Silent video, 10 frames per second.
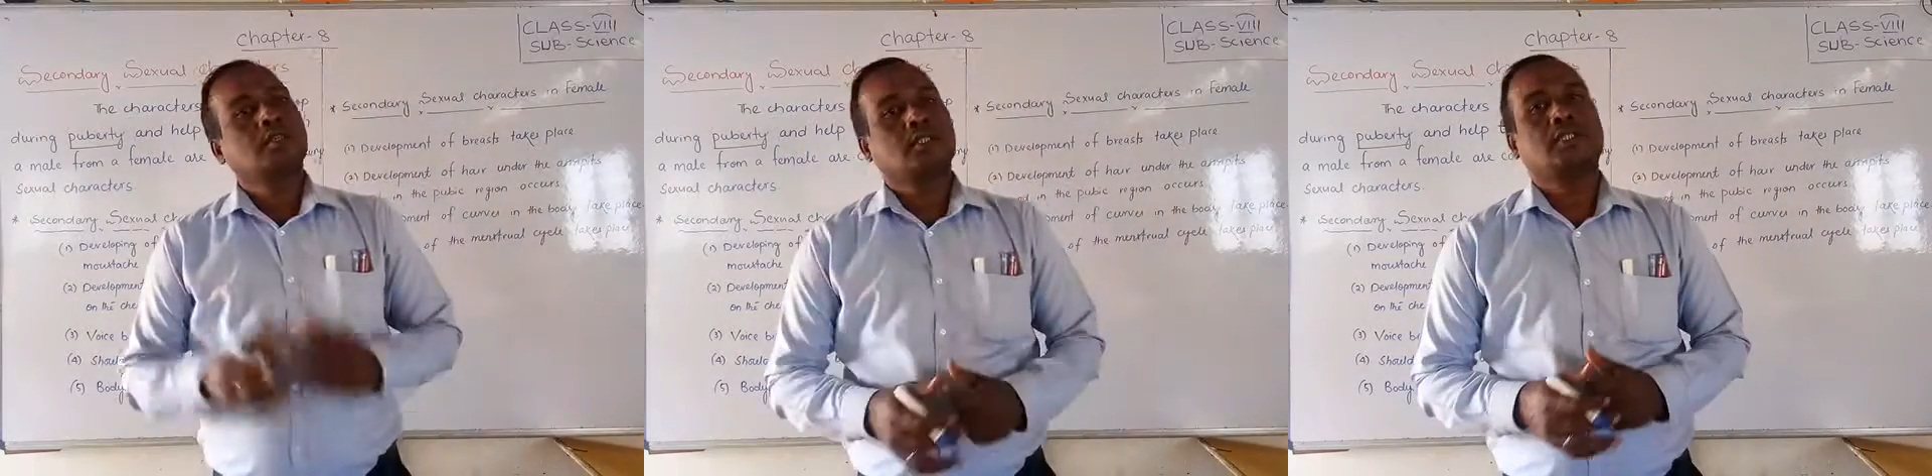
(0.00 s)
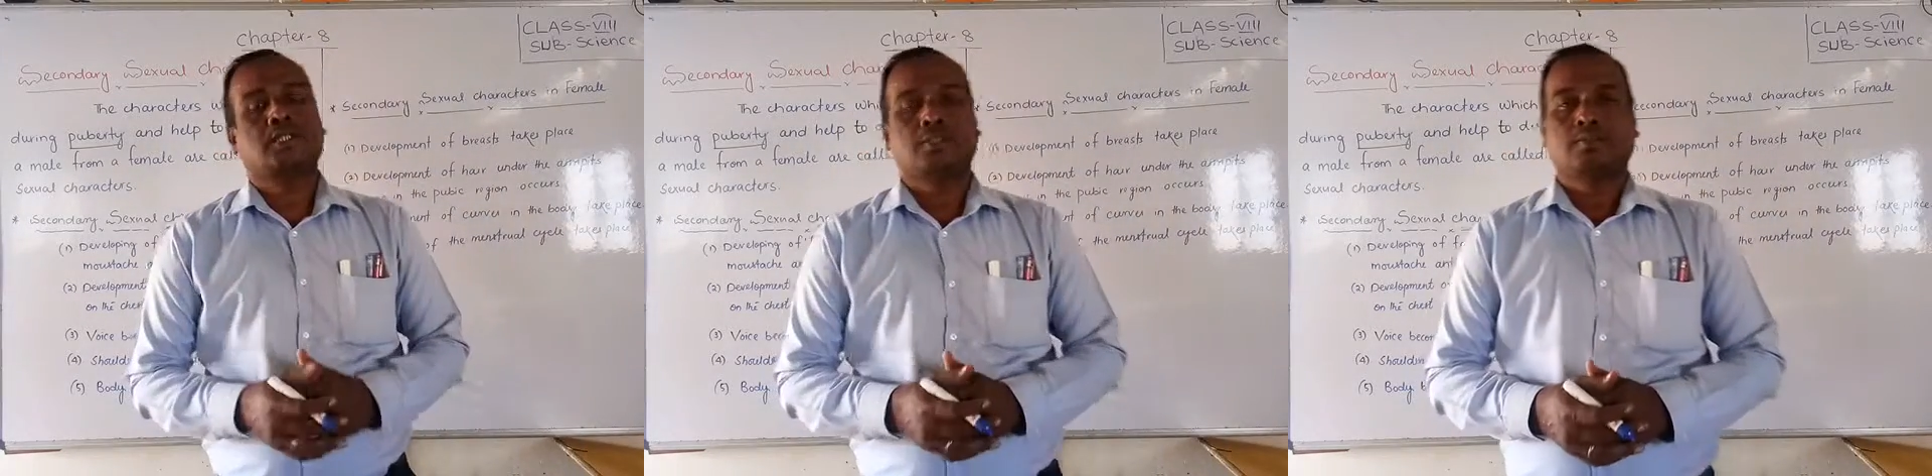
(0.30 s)

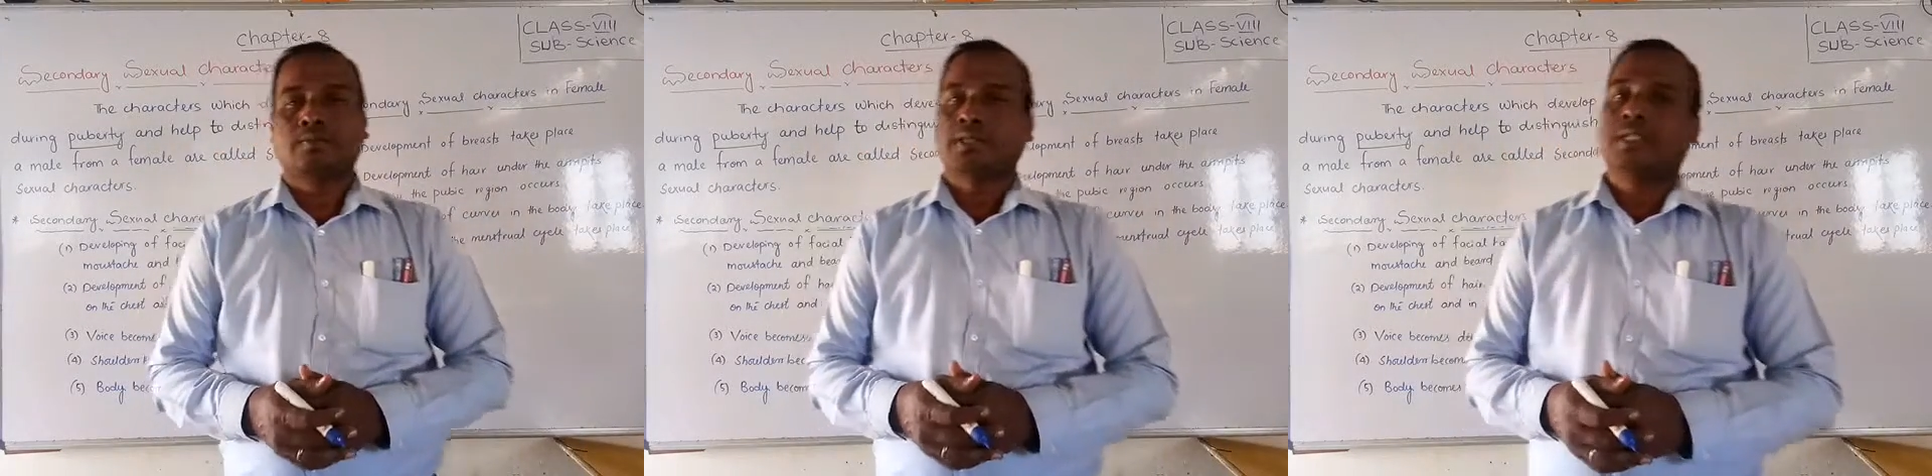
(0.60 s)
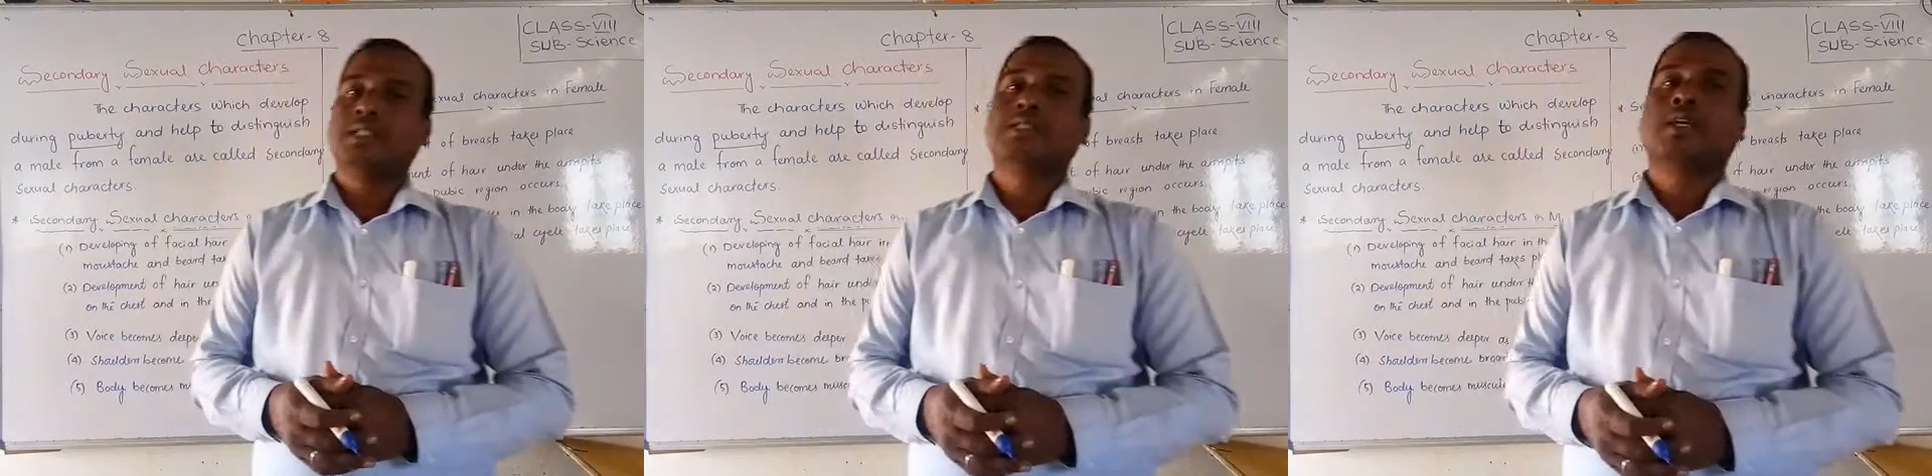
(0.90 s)
this
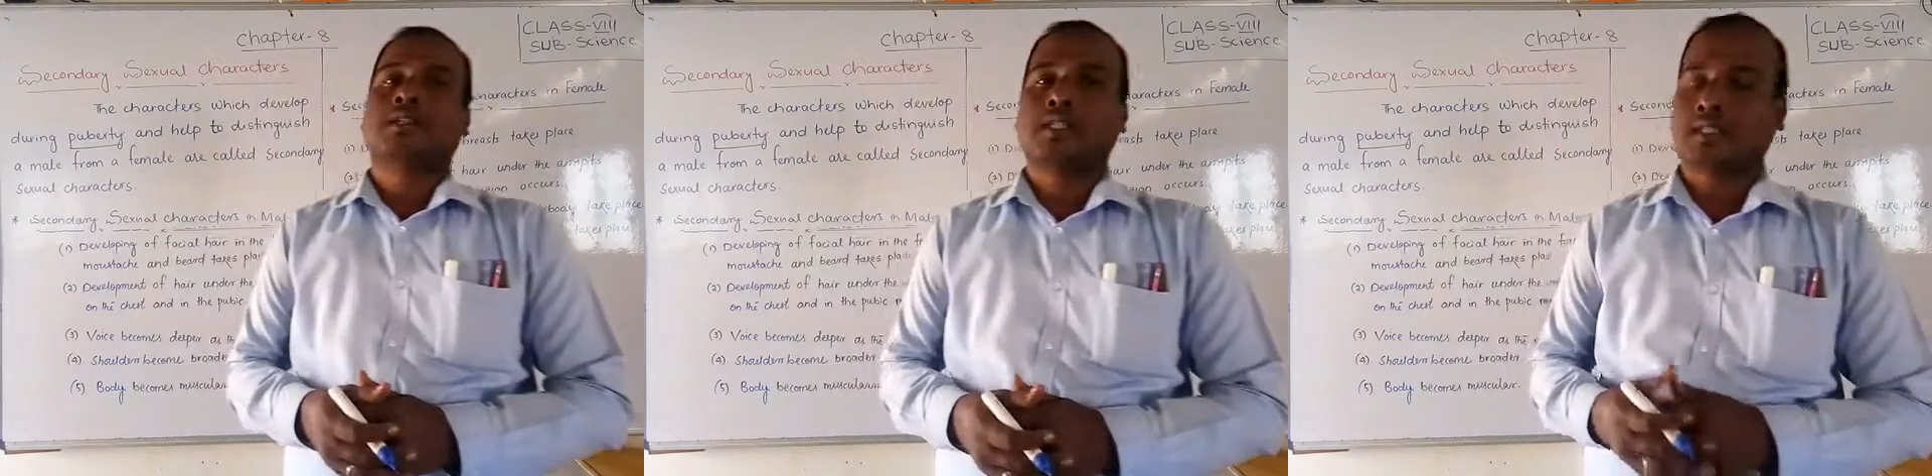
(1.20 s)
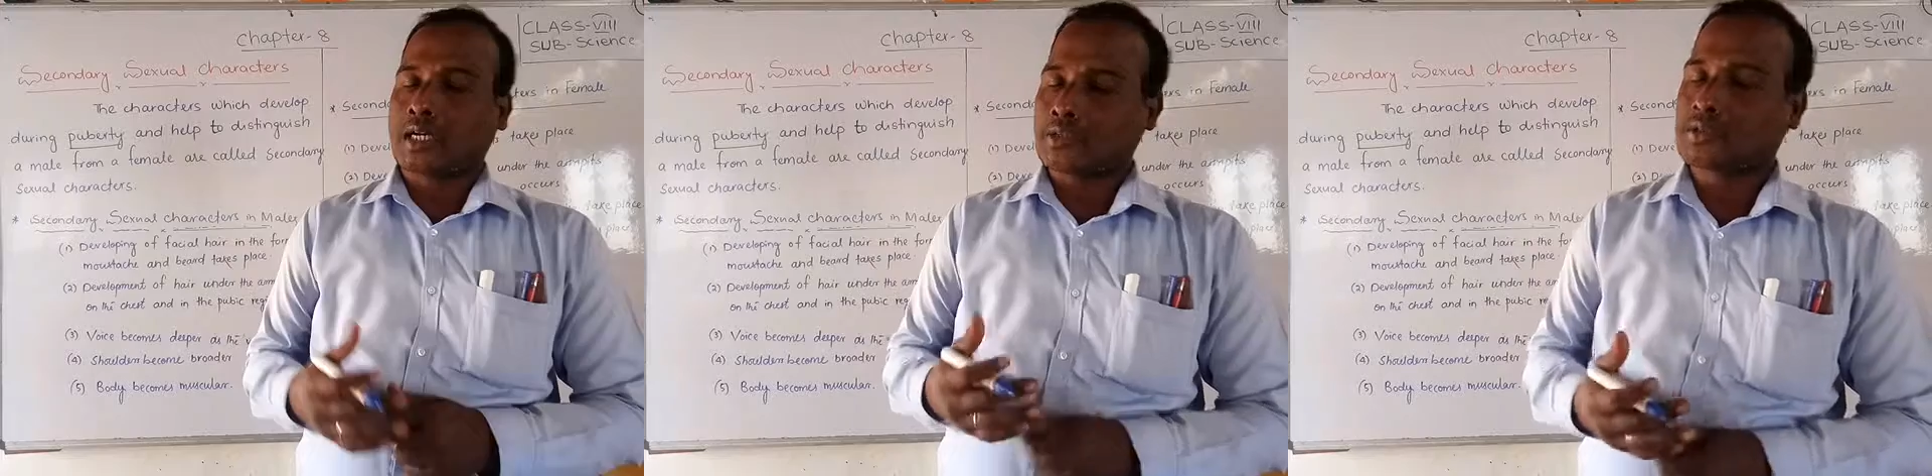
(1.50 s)
periods or
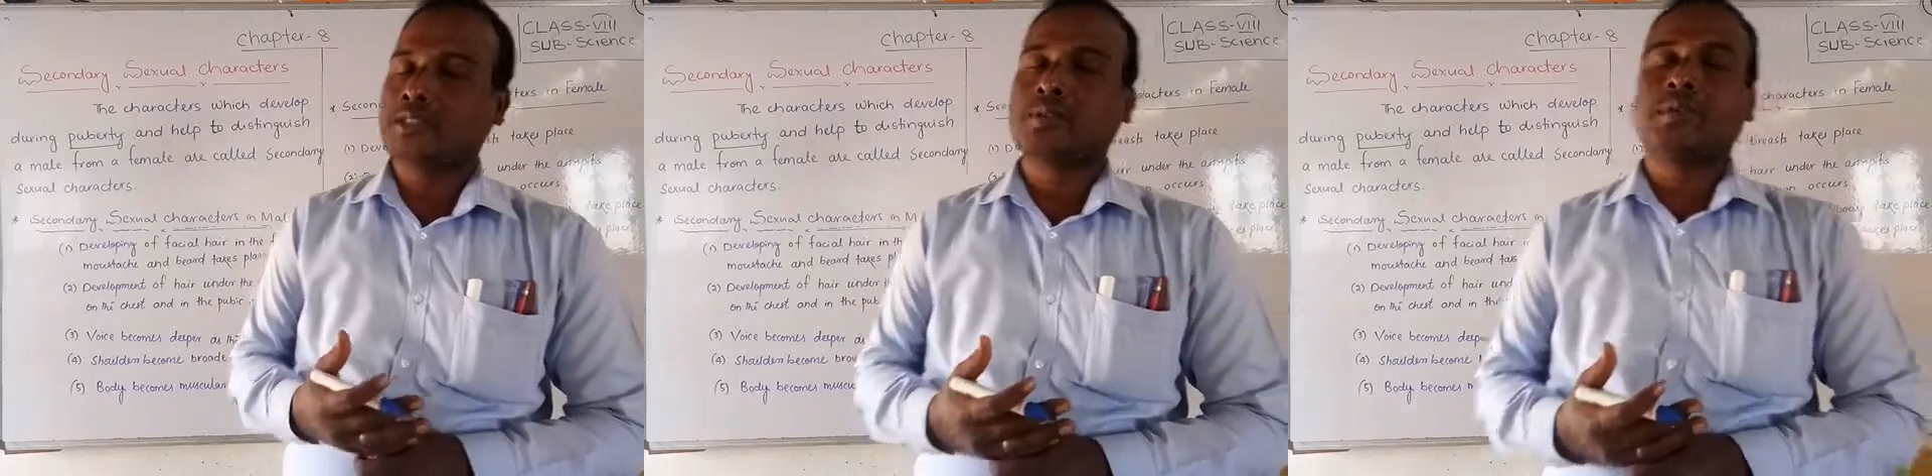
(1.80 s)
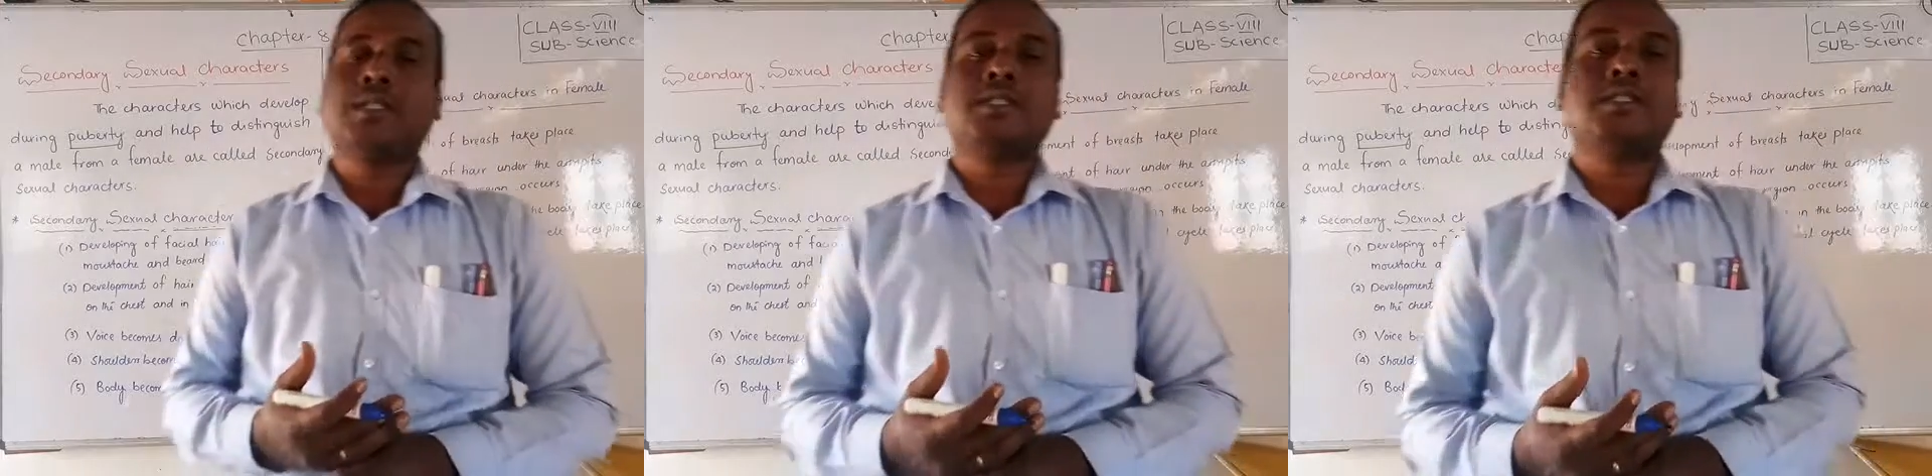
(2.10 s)
that adolescence
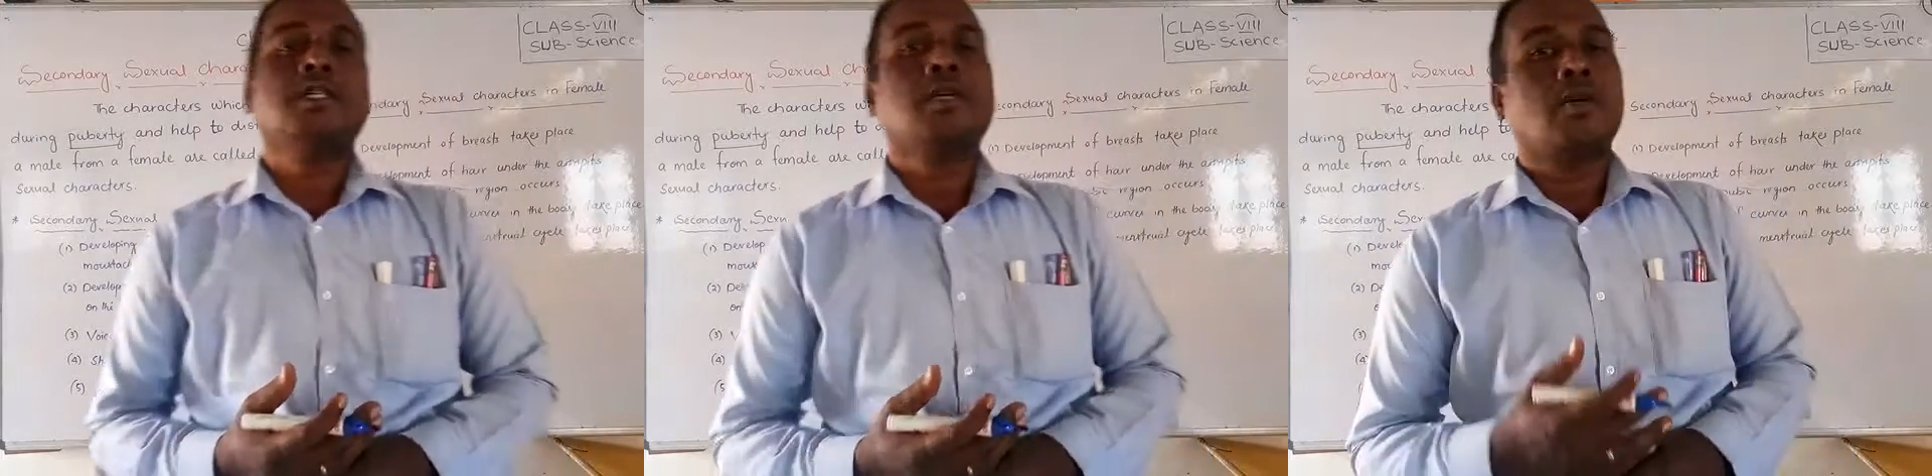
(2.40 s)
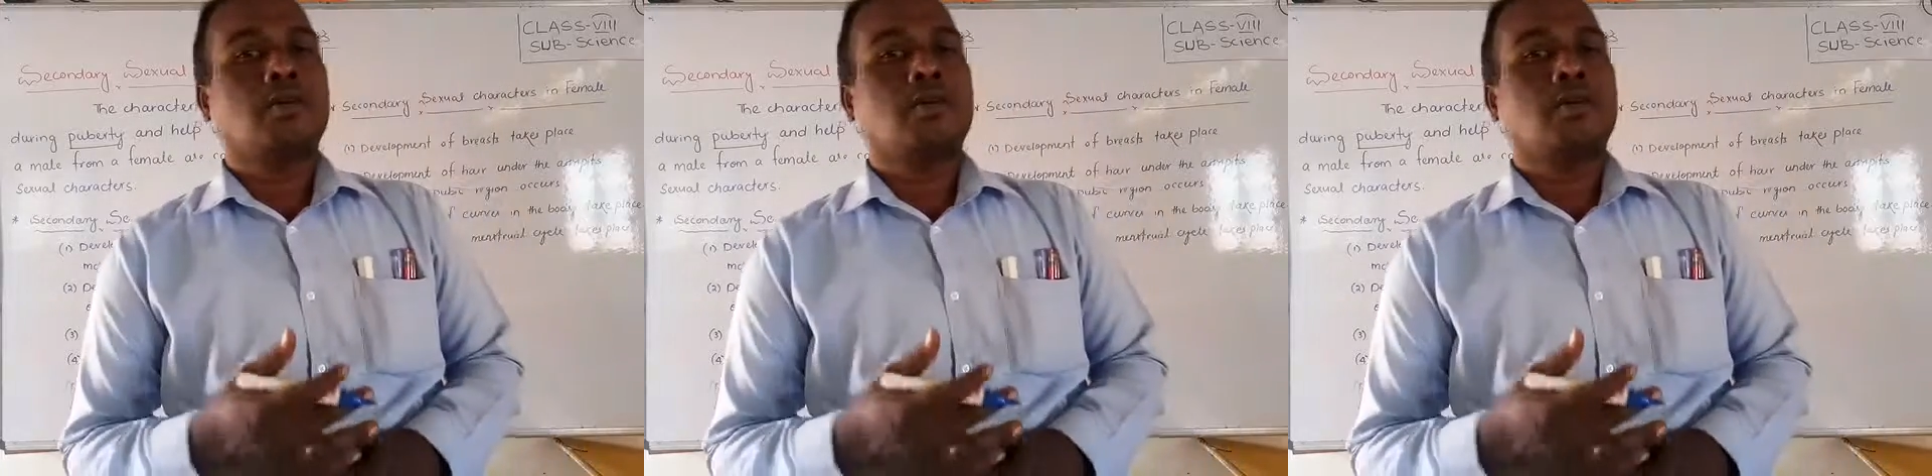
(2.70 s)
periods.